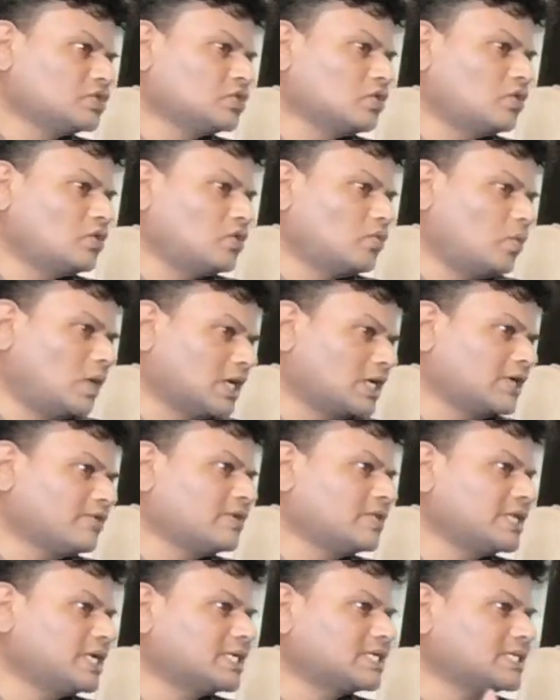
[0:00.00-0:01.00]
So
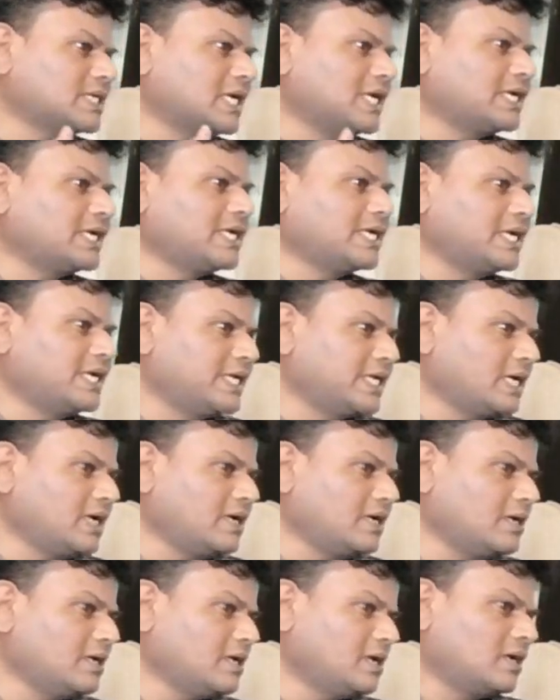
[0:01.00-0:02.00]
whatever they are selling in
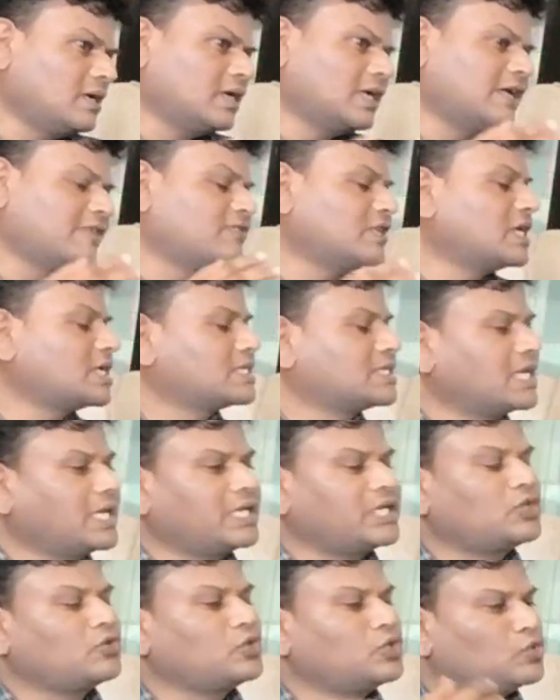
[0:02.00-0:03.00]
India, if they are
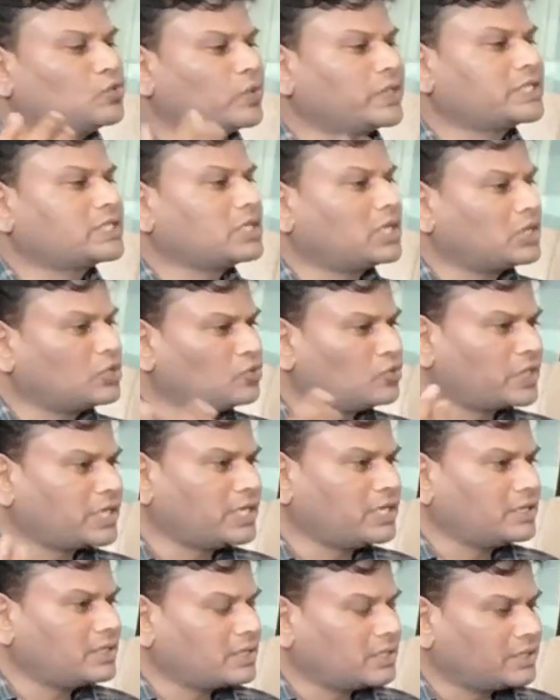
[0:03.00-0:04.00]
selling to US or
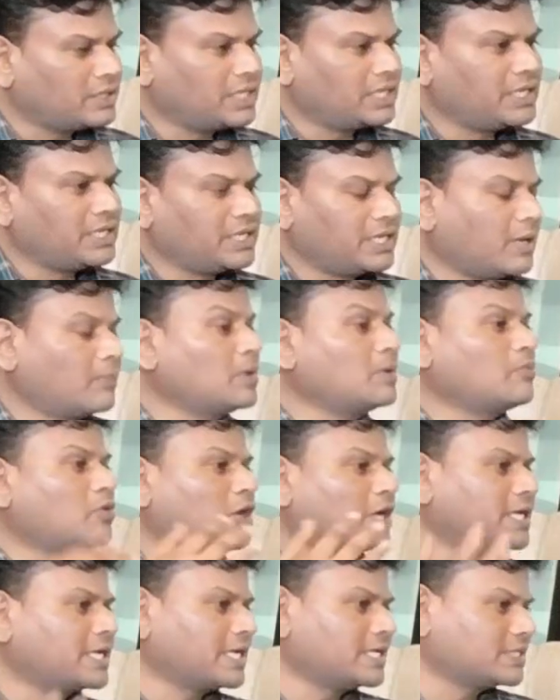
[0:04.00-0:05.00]
UK, the double
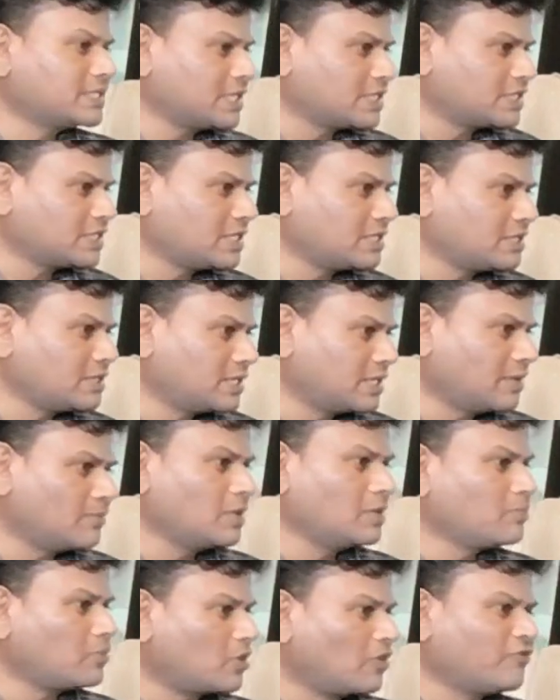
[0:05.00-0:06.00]
monetization,
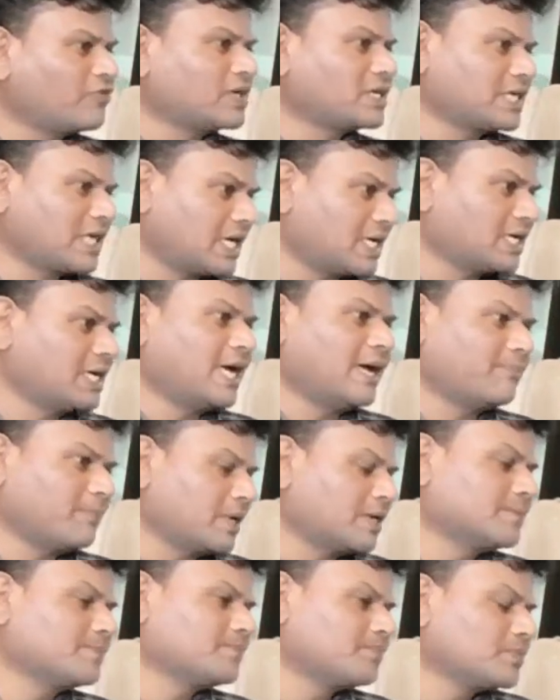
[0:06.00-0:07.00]
double profit can
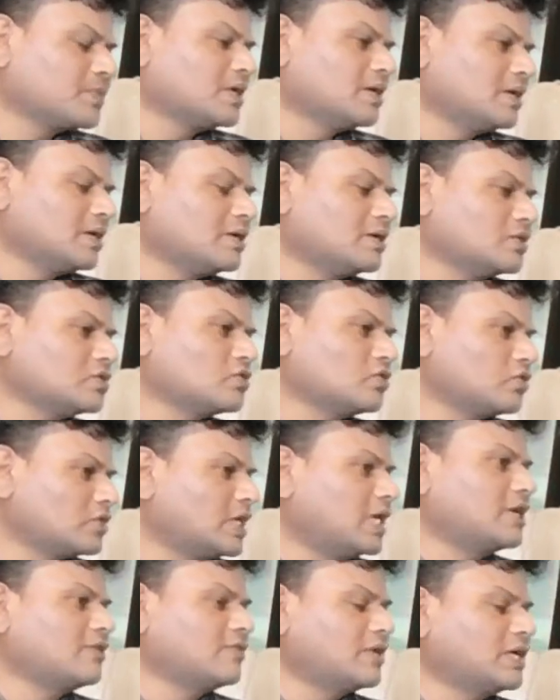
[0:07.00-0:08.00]
happen. So
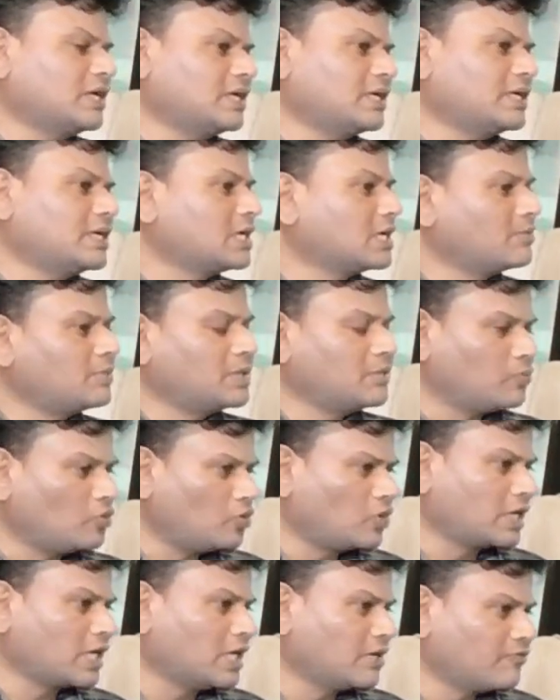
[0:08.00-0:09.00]
that way it will be
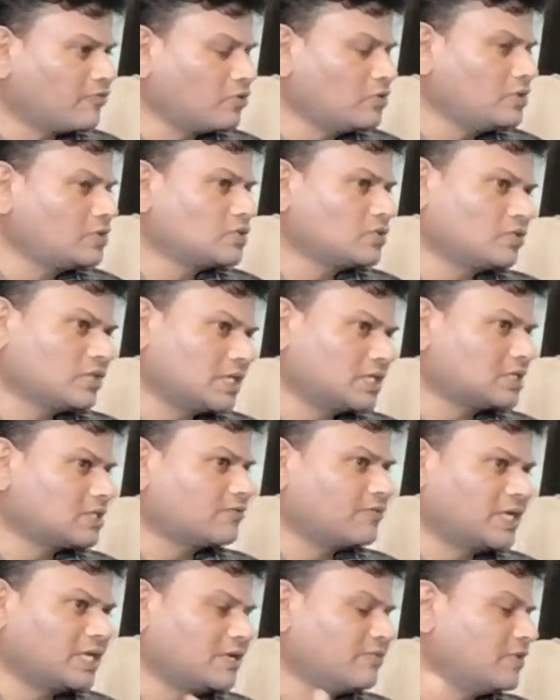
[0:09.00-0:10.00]
more helpful. So that's
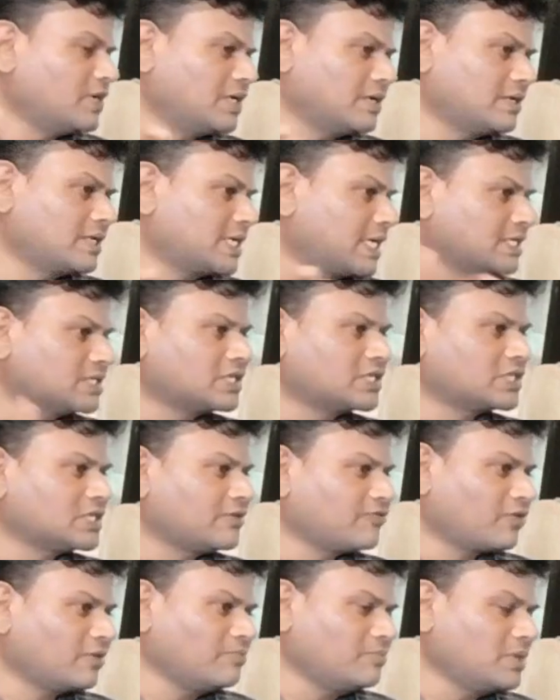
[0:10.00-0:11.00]
the way we
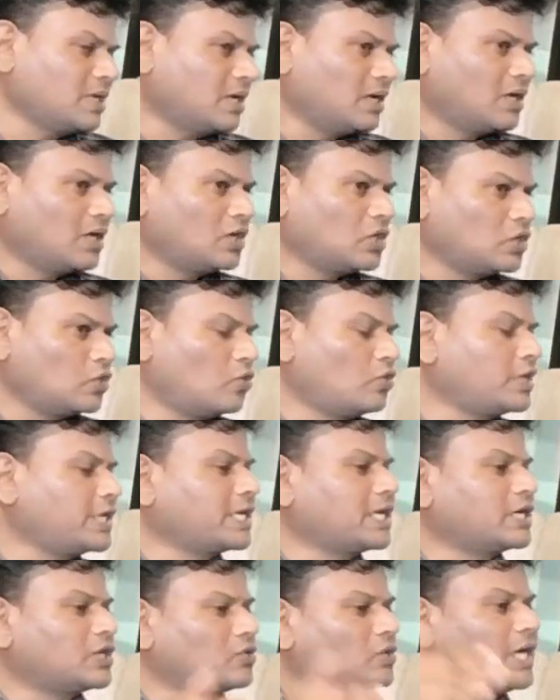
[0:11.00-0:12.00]
transition from low
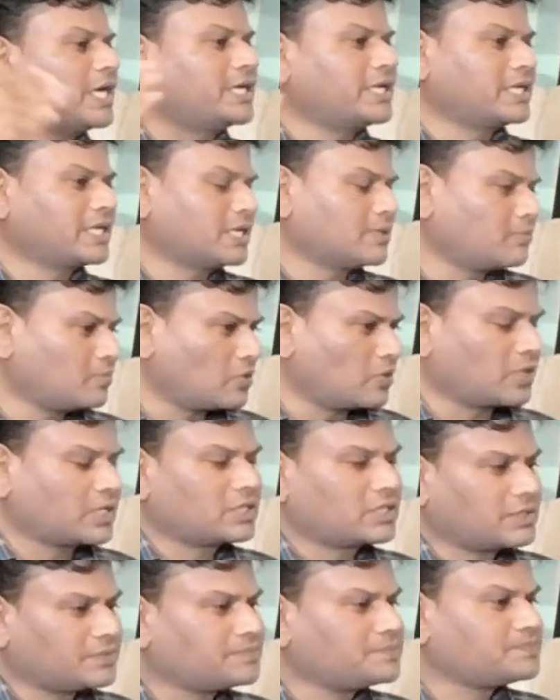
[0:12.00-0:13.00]
ticket to high ticket
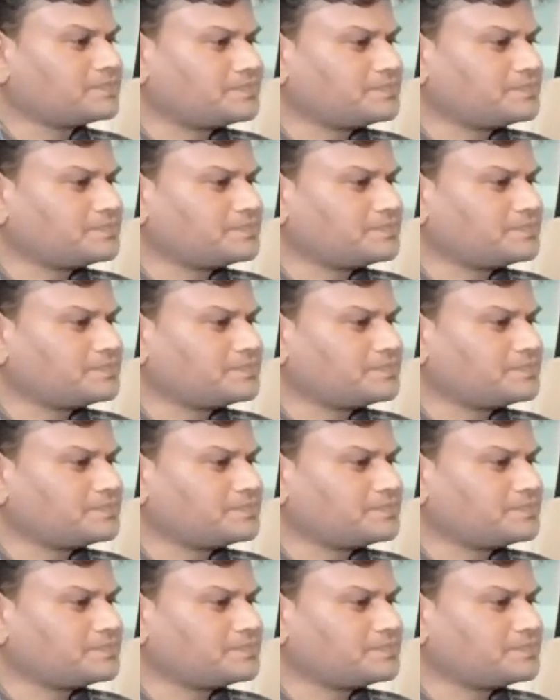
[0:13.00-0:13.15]
product.